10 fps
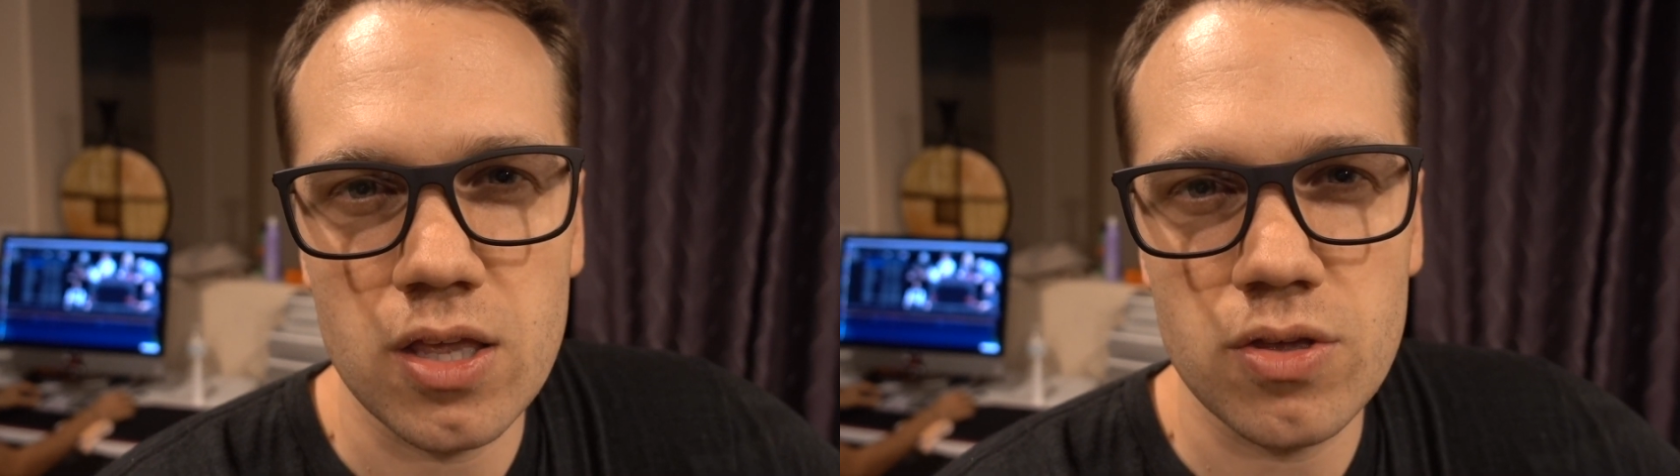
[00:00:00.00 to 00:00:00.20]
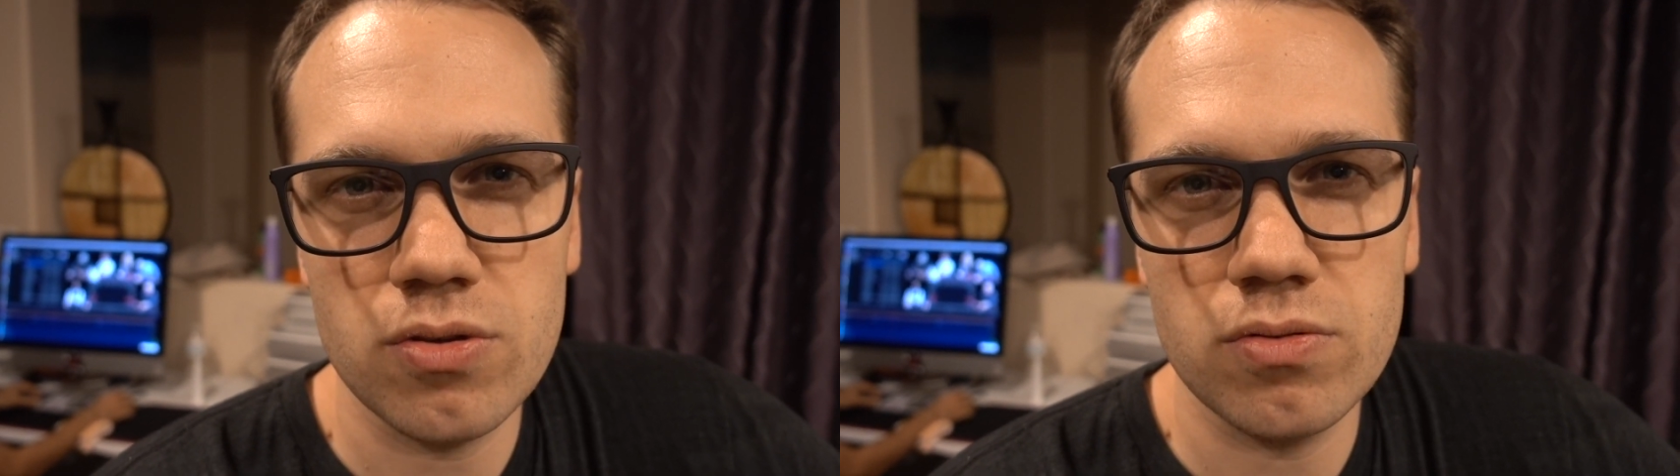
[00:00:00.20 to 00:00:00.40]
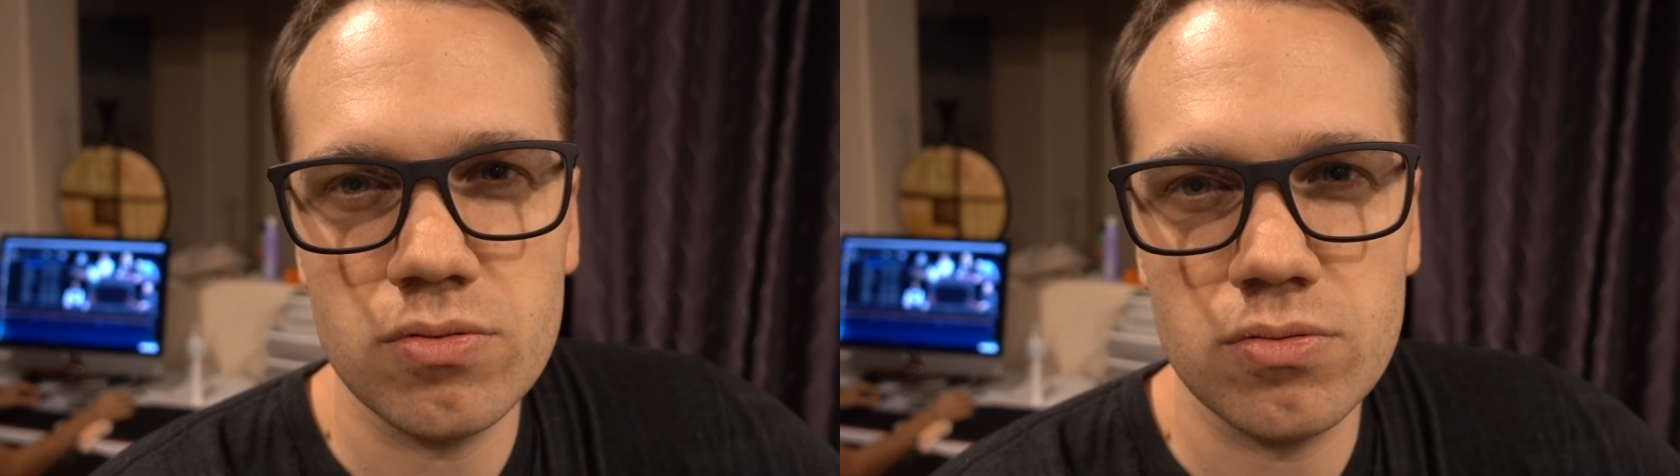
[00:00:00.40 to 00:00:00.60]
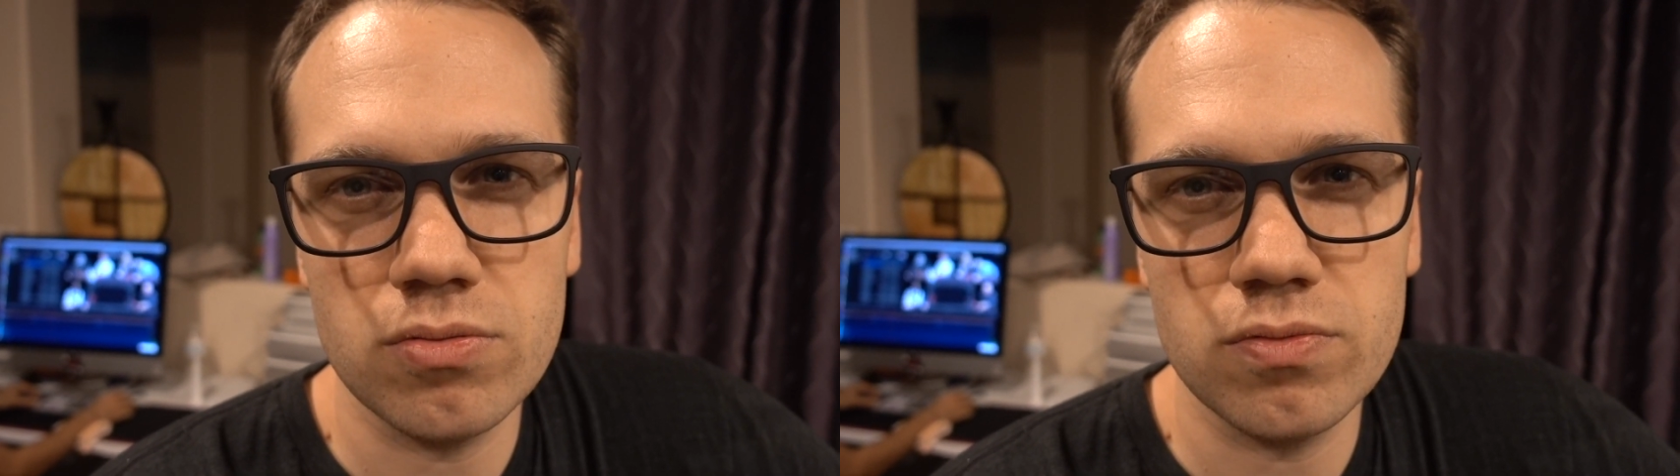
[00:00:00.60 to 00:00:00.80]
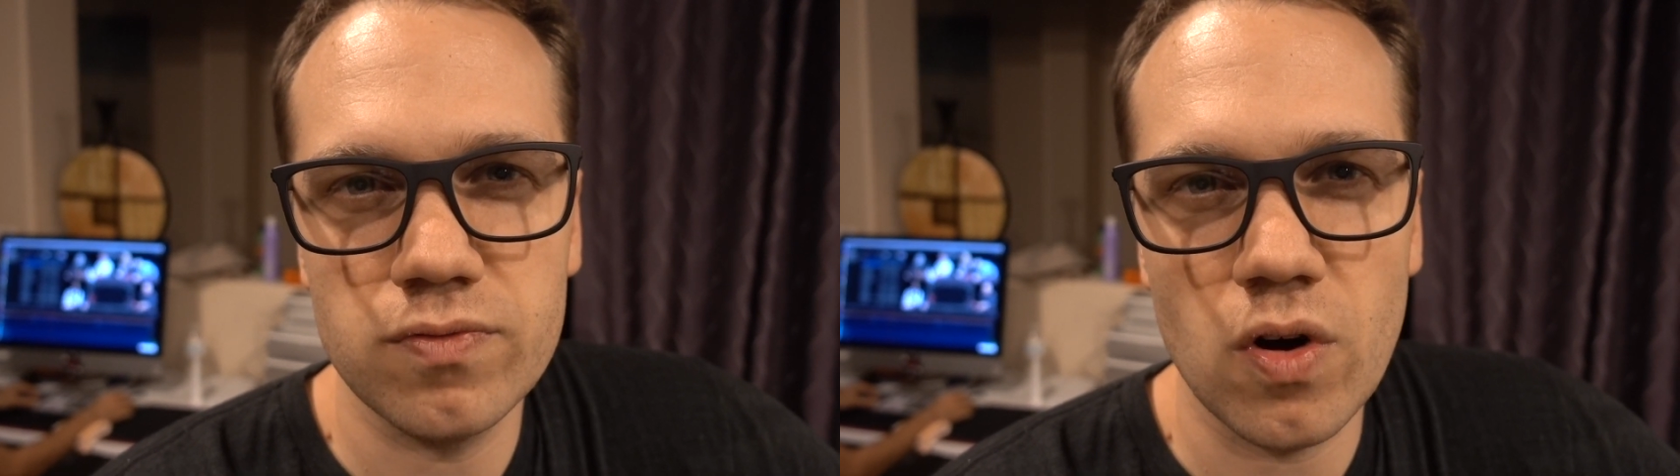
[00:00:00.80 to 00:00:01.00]

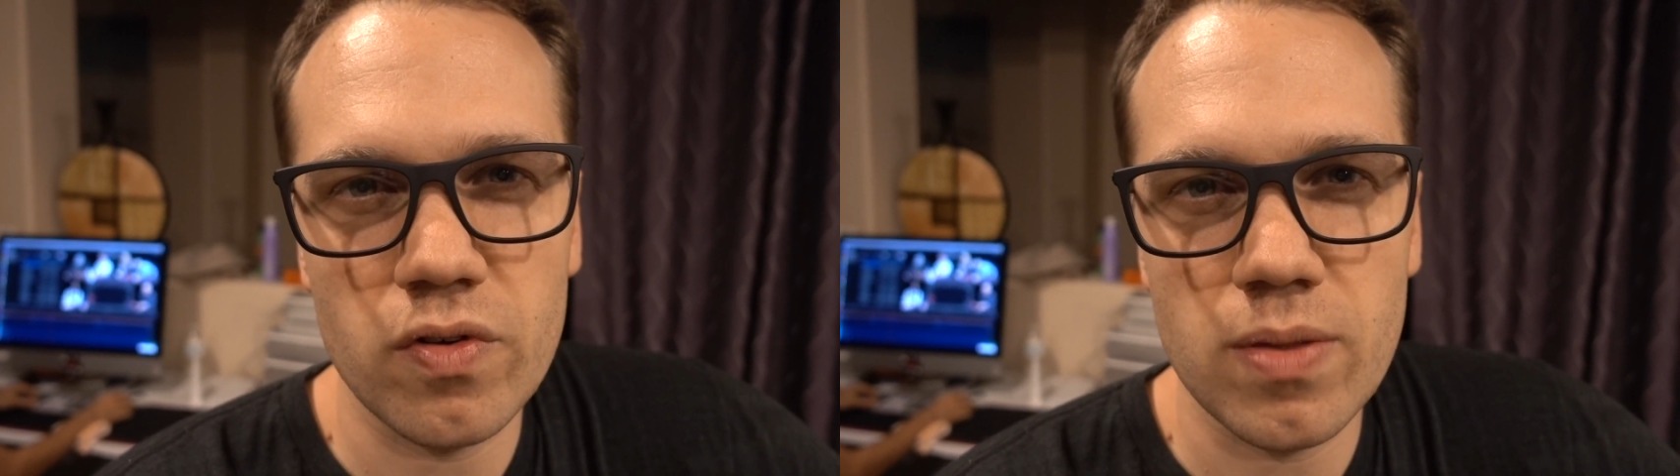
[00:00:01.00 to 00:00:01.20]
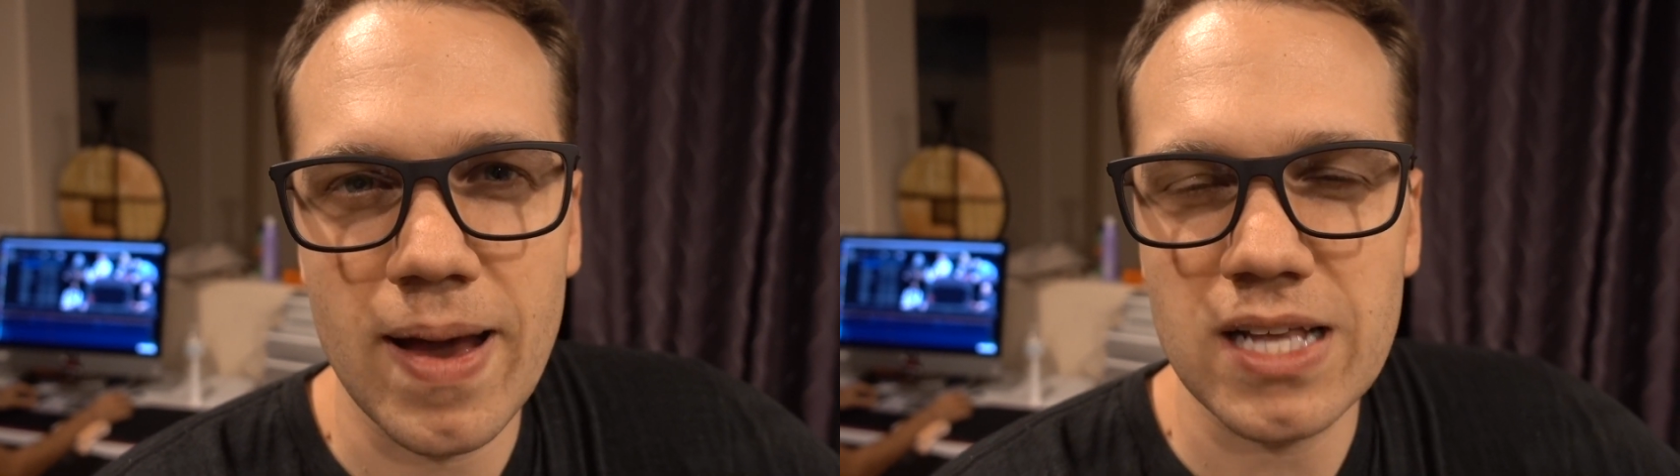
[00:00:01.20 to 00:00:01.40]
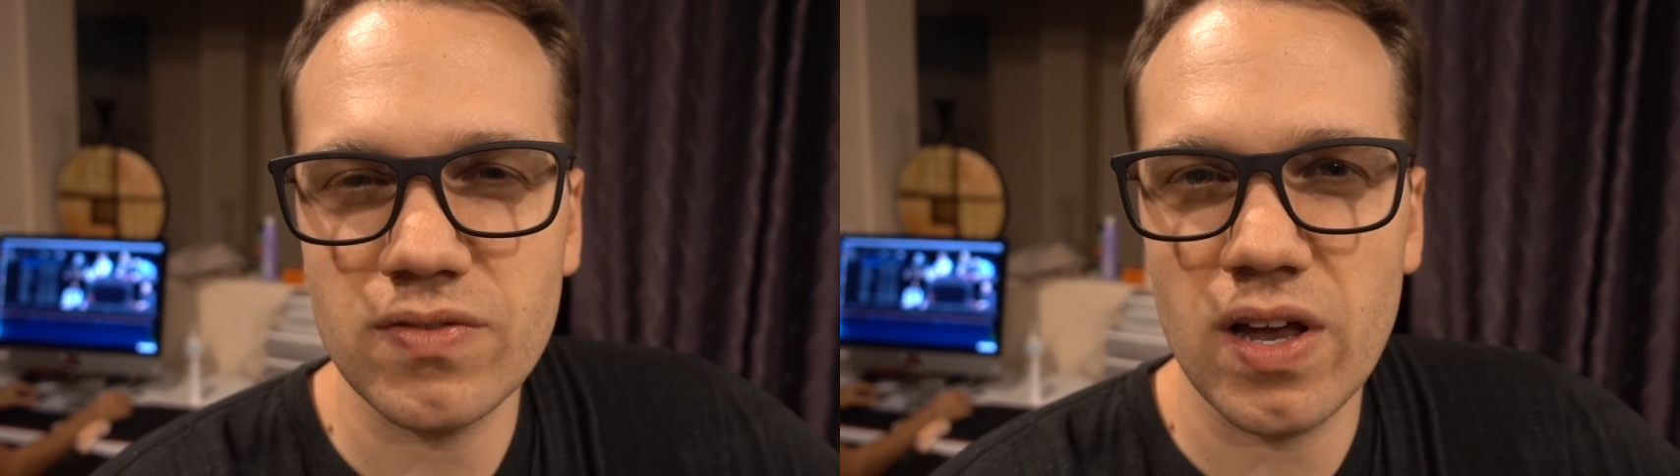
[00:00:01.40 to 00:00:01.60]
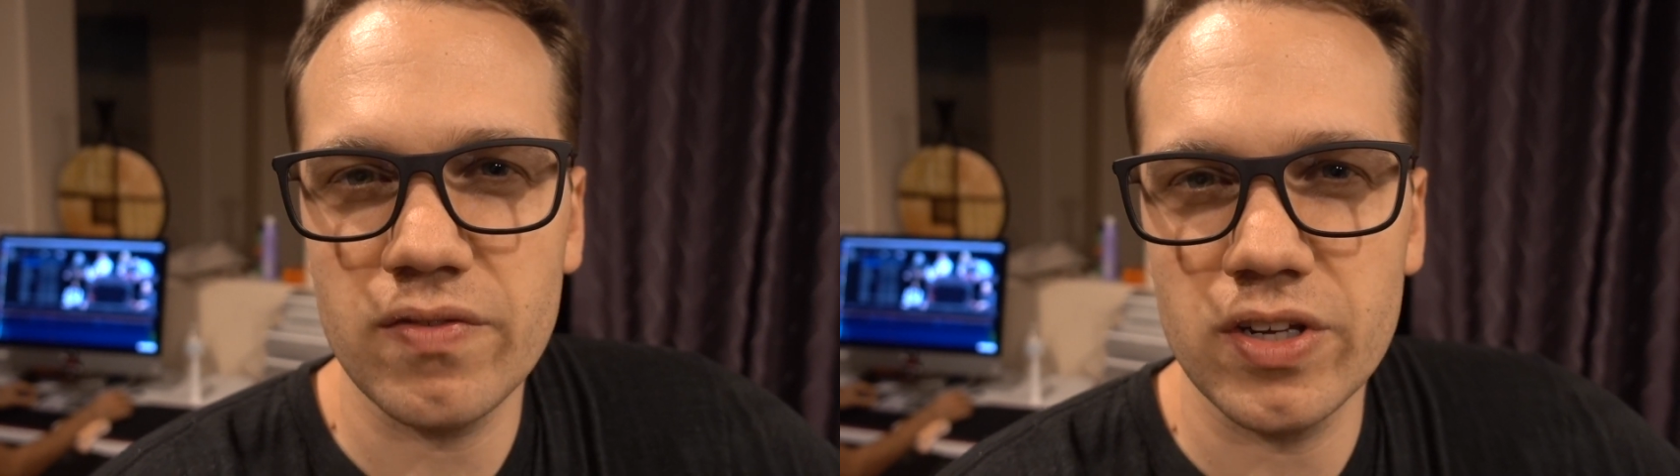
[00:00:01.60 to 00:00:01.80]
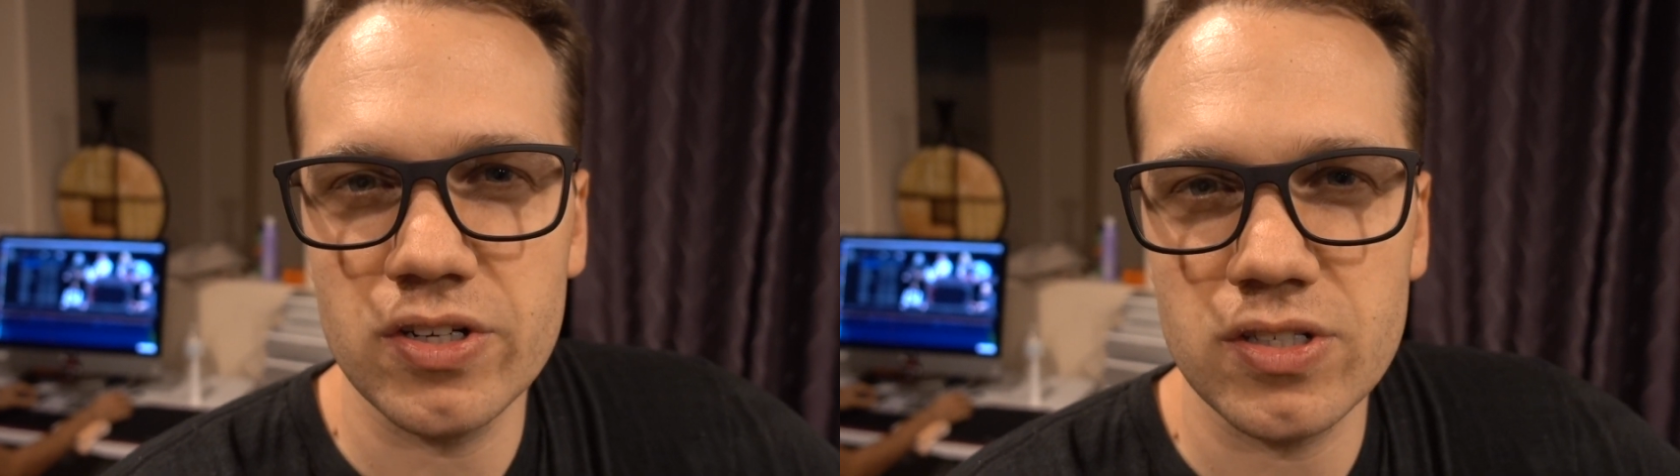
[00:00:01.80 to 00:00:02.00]
You've, over the past
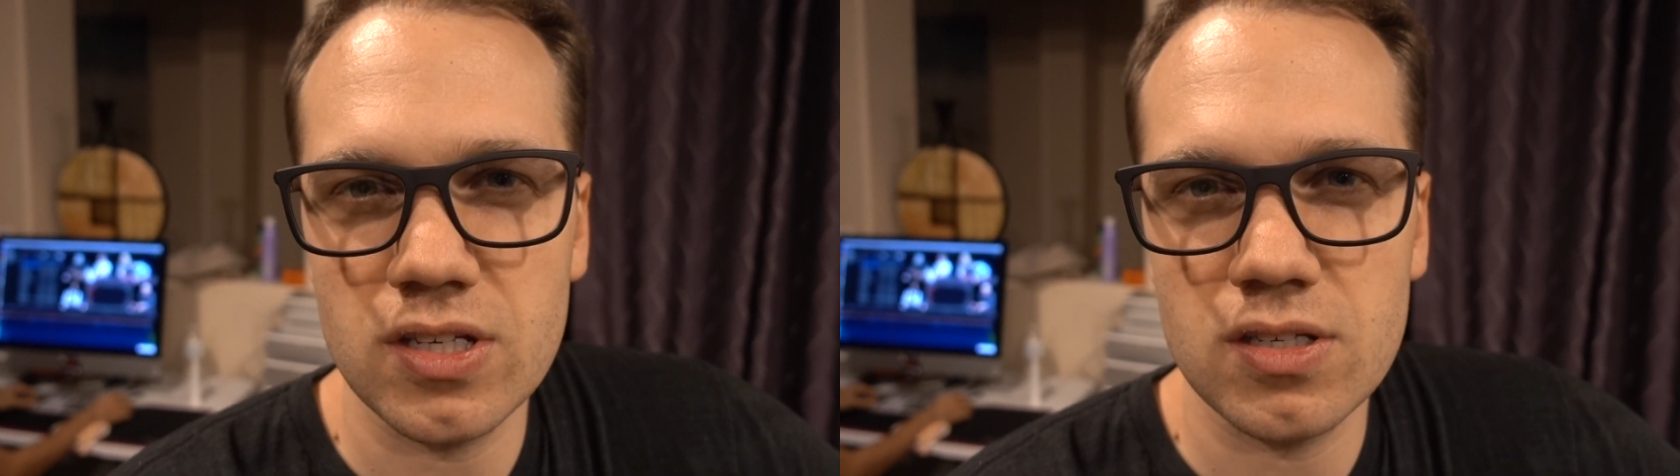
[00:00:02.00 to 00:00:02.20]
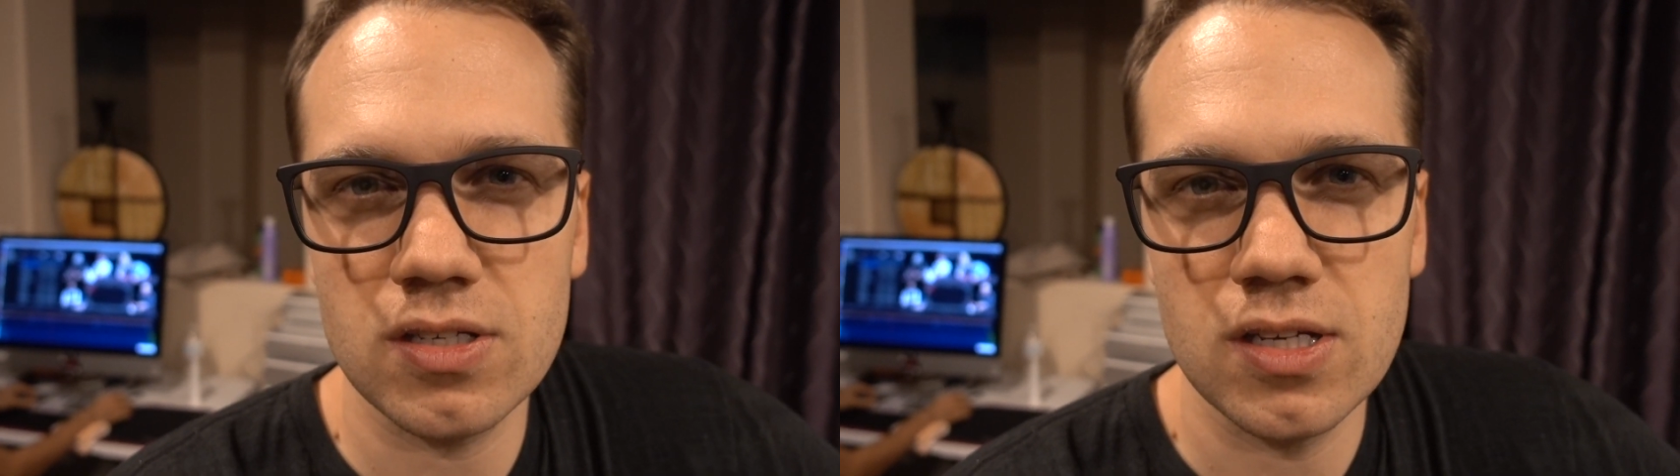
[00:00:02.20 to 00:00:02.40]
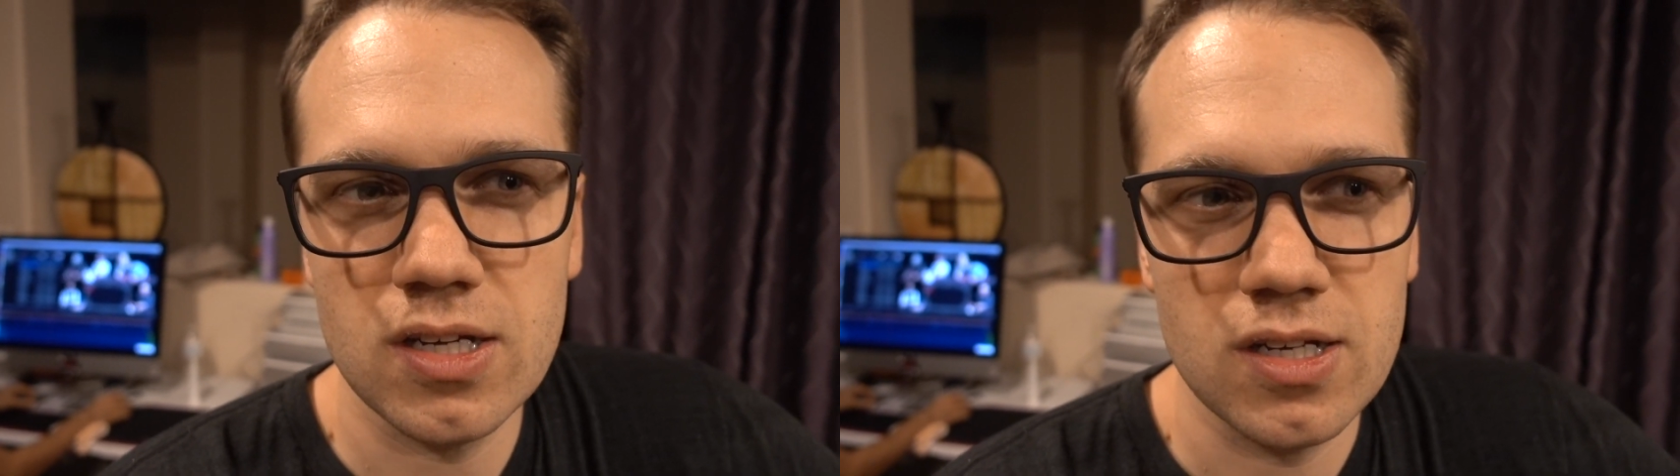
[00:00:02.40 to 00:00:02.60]
5 years, this